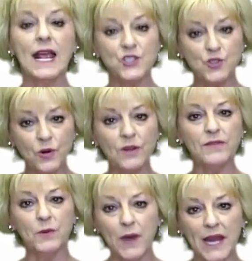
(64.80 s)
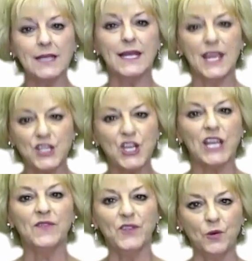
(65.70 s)
as sort of a way to get
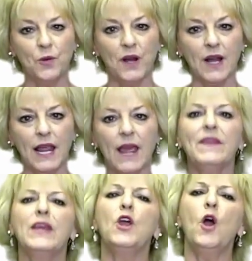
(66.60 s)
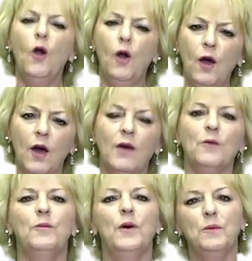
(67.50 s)
you in the door. And then,
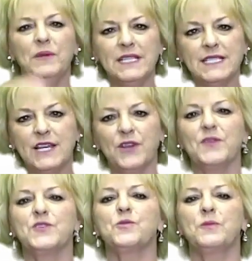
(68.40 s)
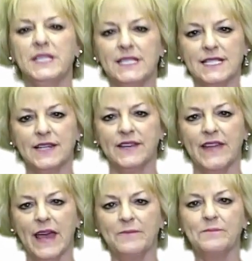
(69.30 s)
well, we didn't tell you this or we didn't tell
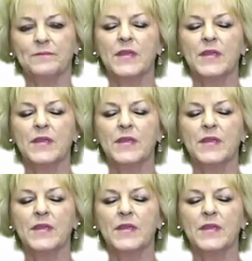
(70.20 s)
you that.